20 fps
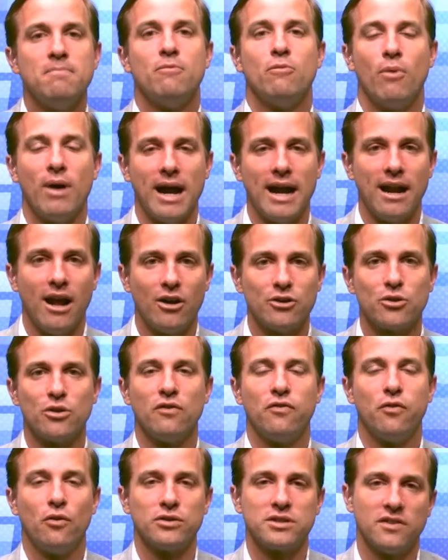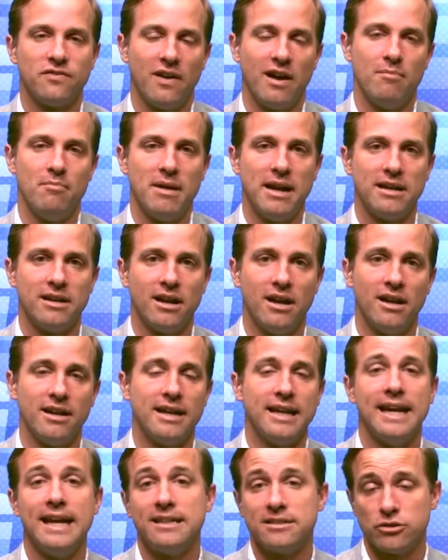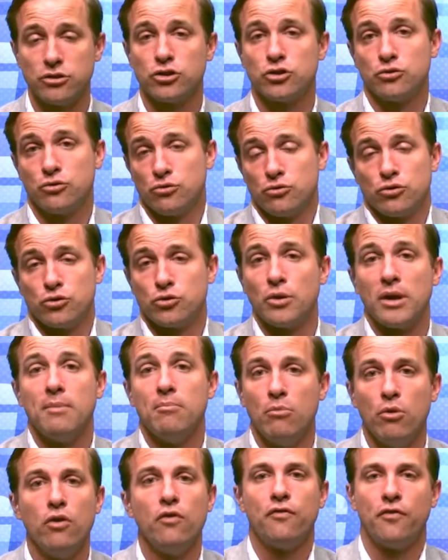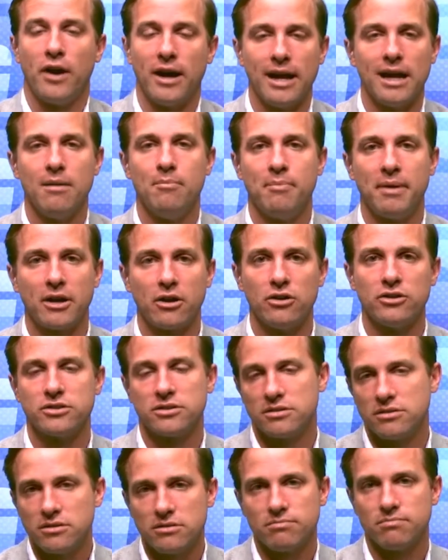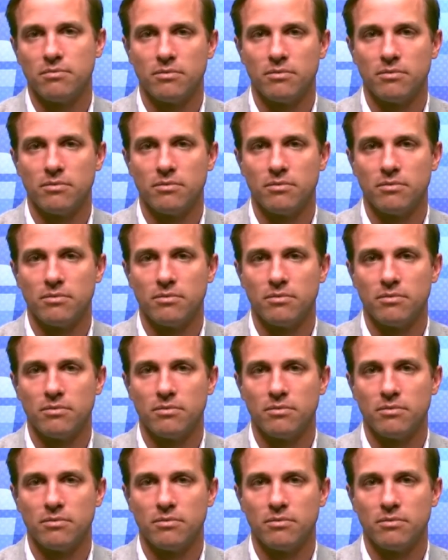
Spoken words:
Well, €145 million is a dream move for him, because